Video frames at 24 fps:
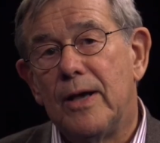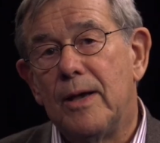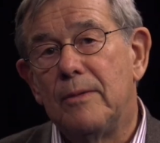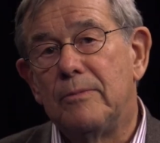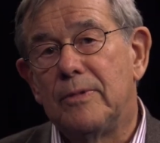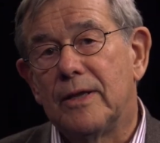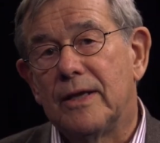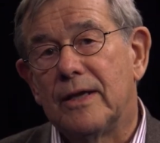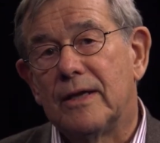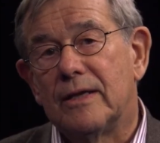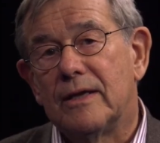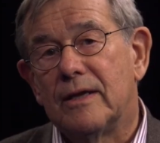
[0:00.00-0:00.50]

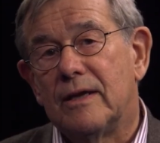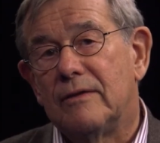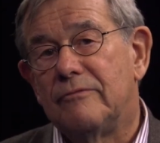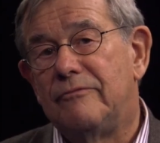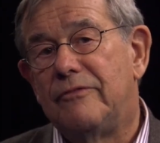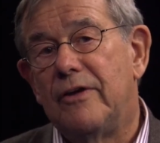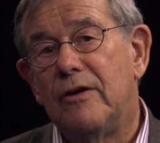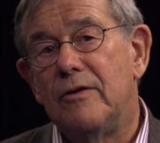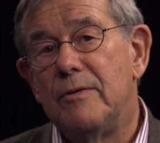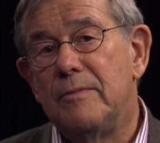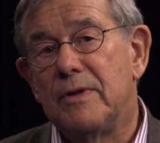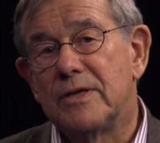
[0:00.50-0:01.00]
public
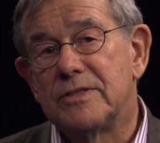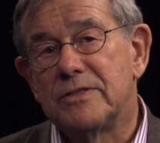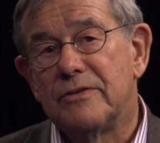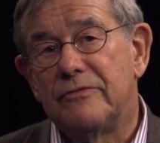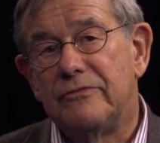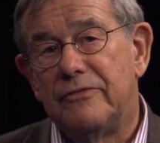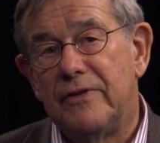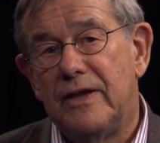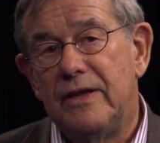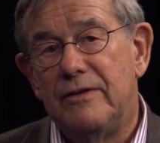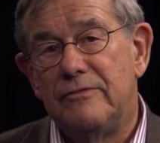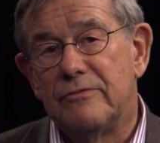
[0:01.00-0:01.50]
very much
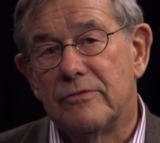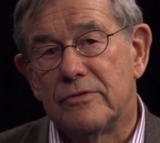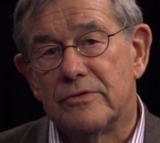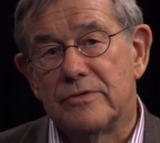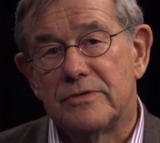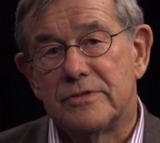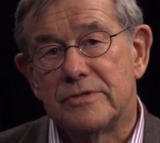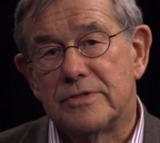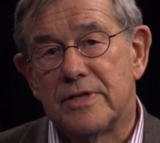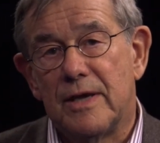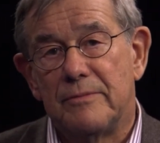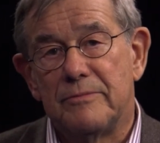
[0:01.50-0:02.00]

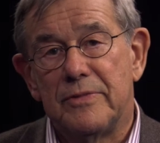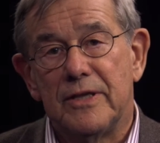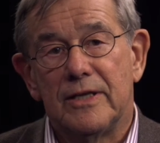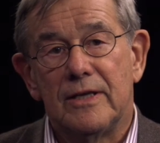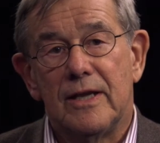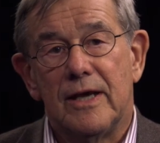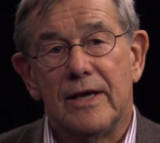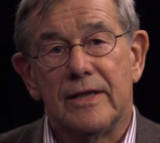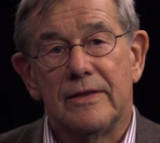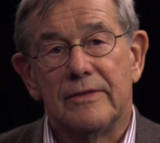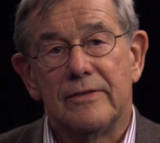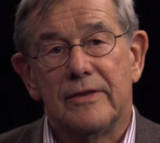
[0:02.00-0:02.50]
favors something
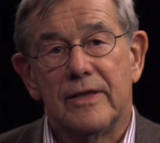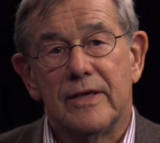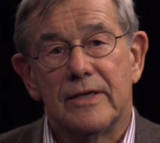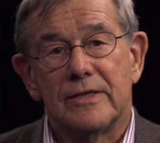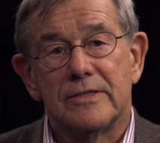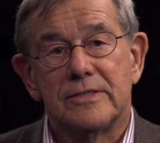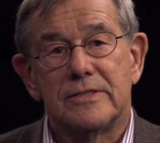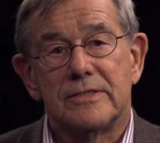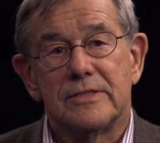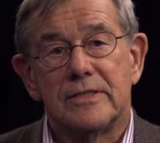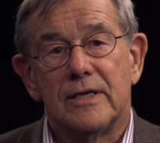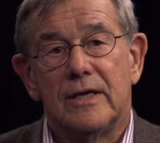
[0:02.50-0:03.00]
like
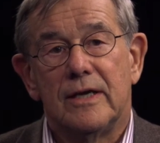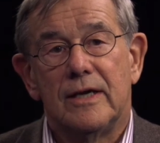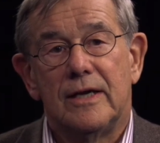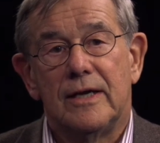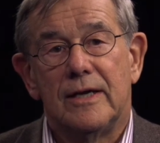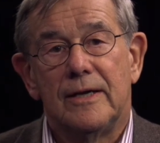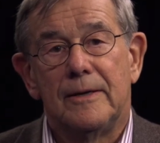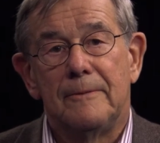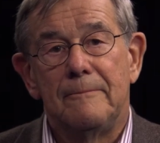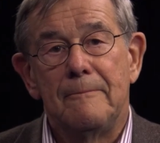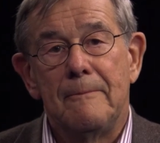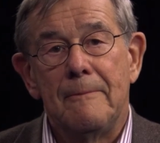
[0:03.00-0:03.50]
this.
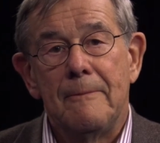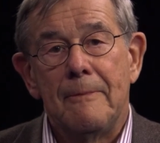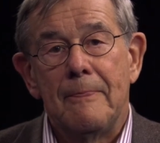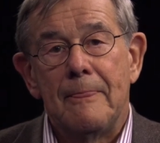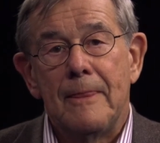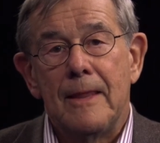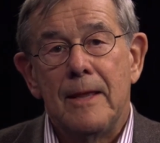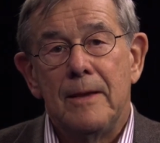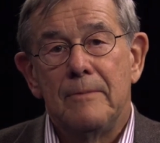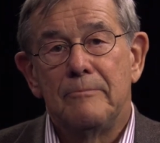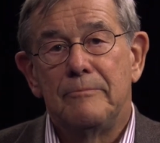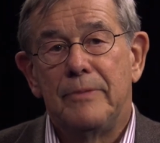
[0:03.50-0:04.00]

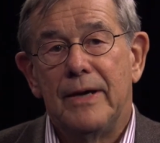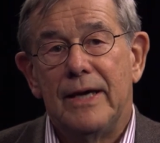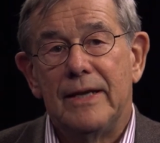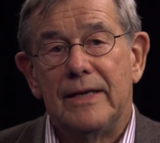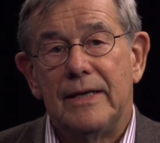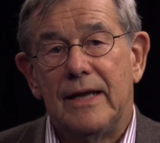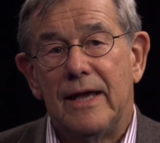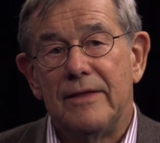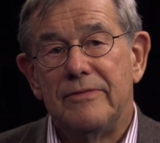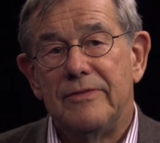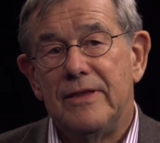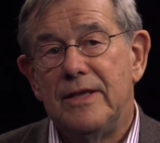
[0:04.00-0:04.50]

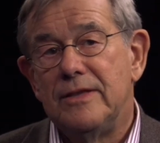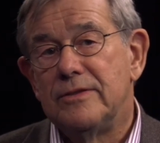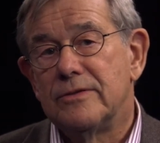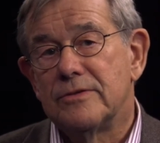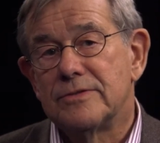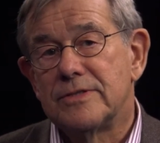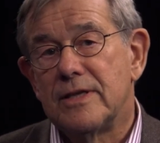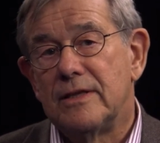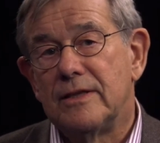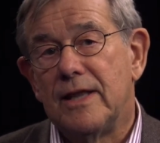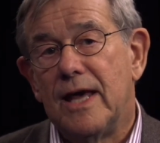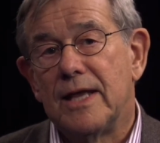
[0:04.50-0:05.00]
But I think
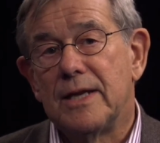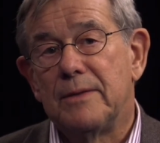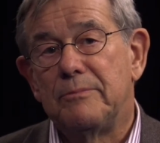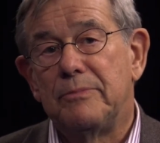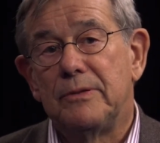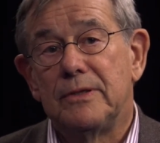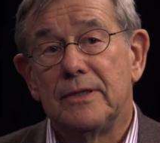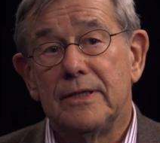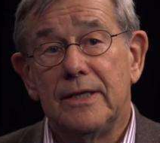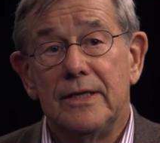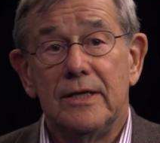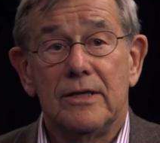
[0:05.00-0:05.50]
there's a lot of
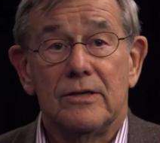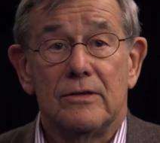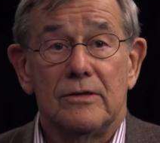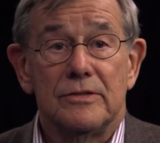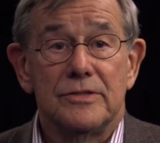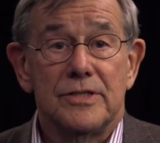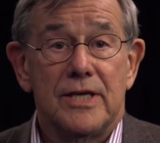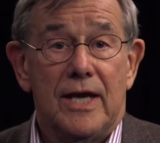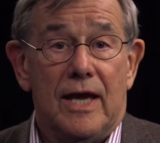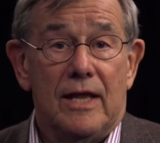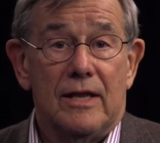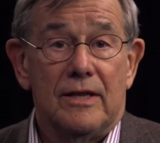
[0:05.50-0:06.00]

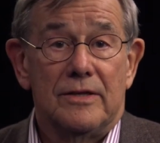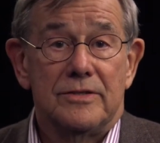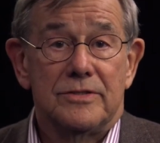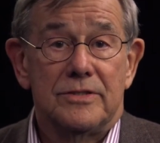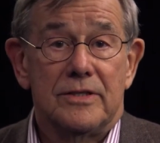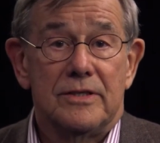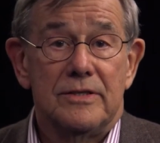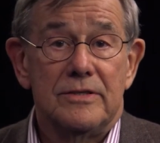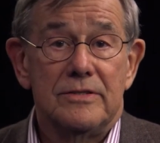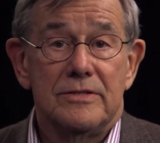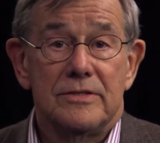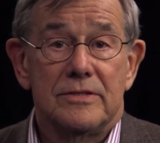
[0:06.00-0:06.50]
political
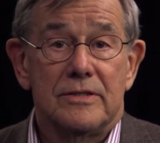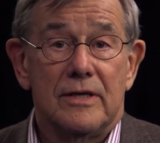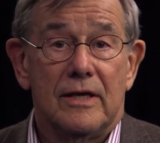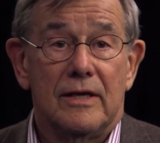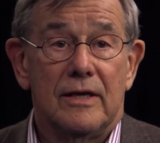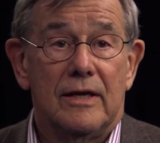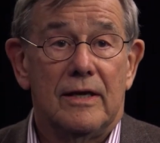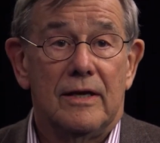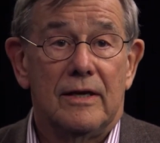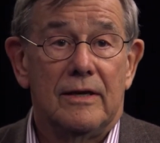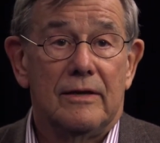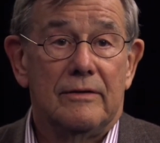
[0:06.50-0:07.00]
challenges
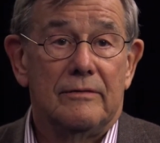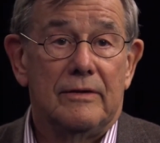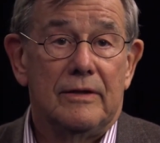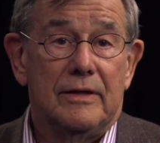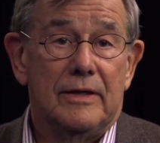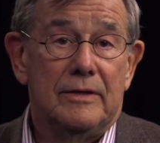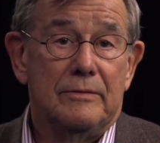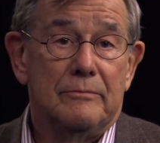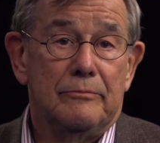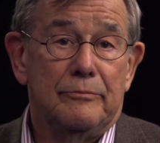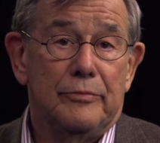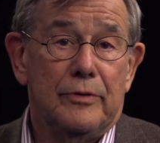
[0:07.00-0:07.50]

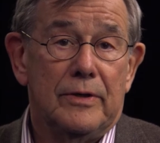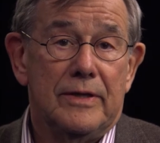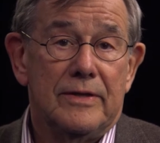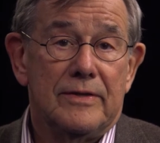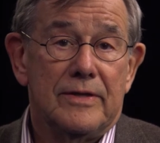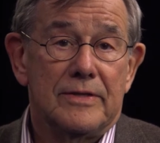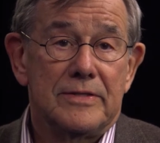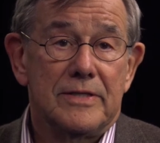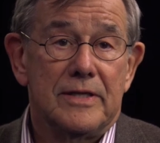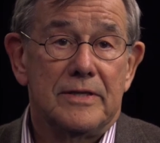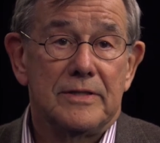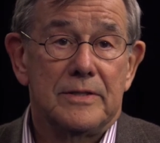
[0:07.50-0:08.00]
in
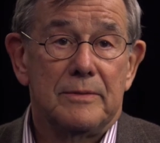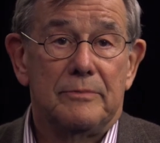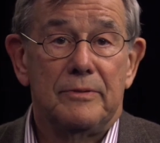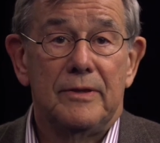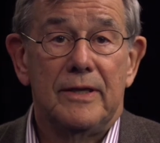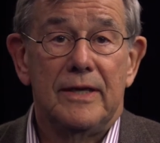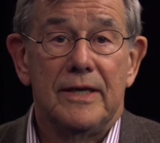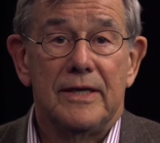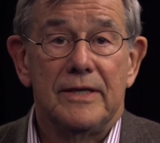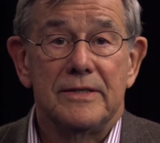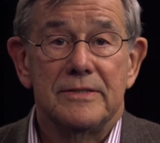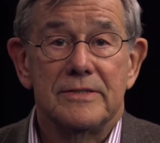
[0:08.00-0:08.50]
putting this into
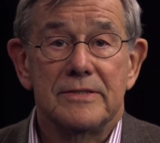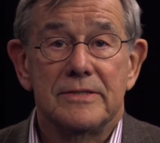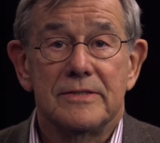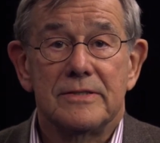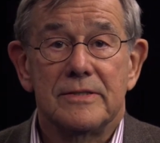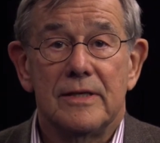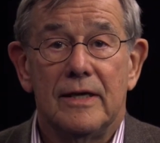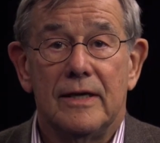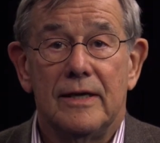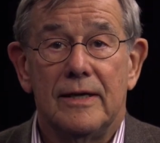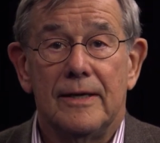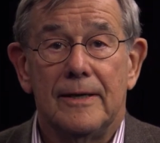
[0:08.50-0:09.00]

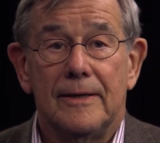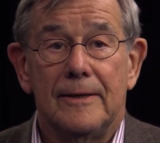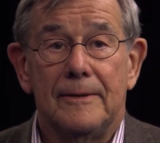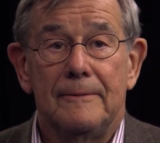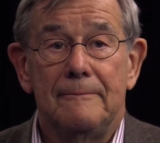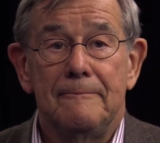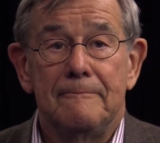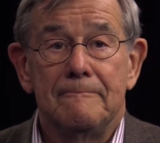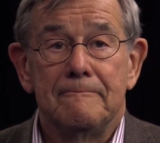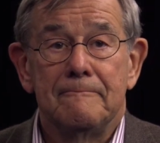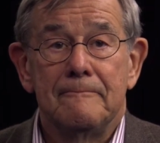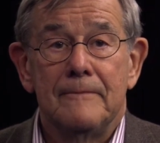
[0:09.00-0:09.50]
place.
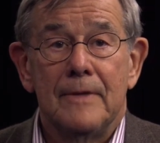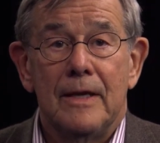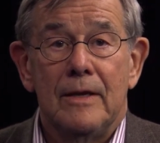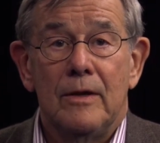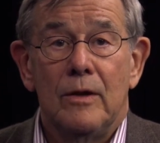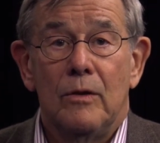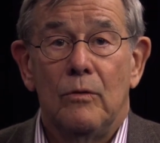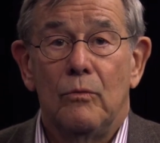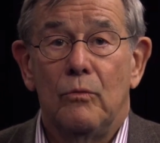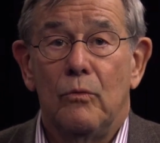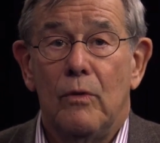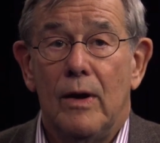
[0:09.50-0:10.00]

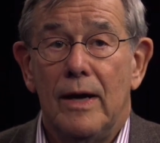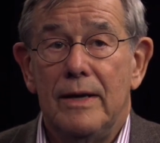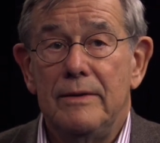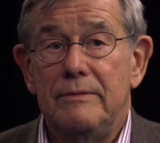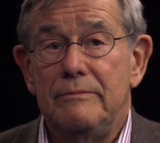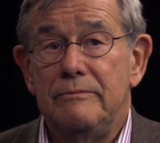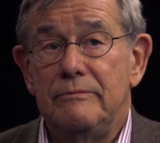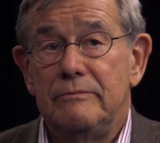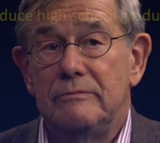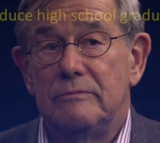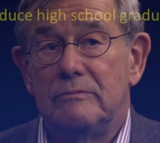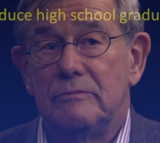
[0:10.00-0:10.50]

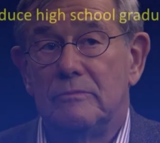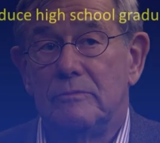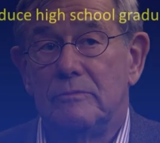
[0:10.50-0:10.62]
One